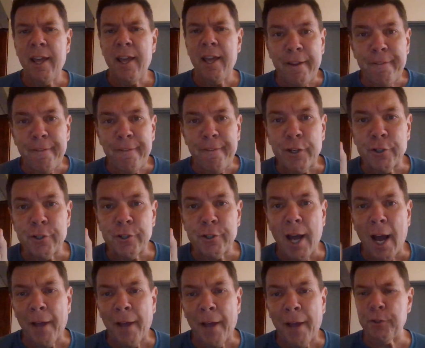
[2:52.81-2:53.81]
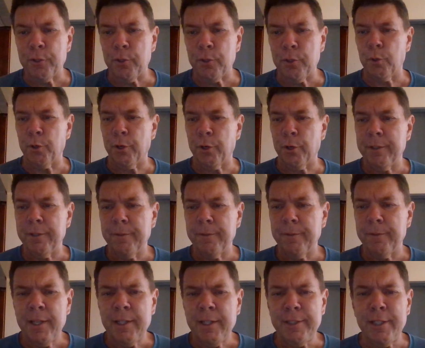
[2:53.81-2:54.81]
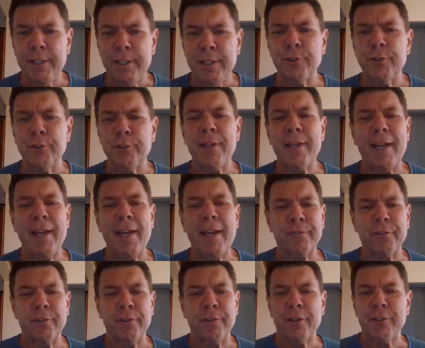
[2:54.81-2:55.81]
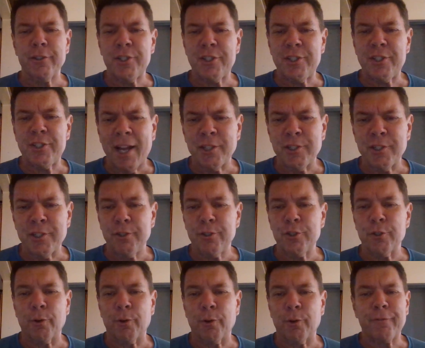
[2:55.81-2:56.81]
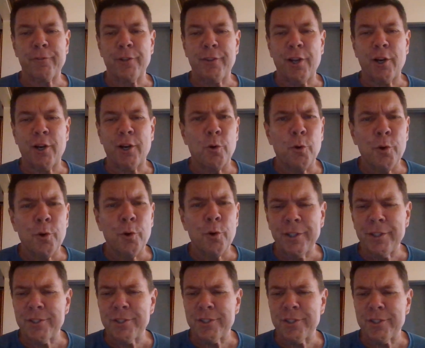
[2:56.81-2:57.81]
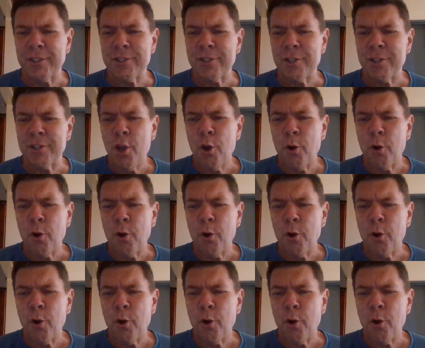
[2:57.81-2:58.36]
They fear not the Lord, neither do they after their statutes, or after their ordinances,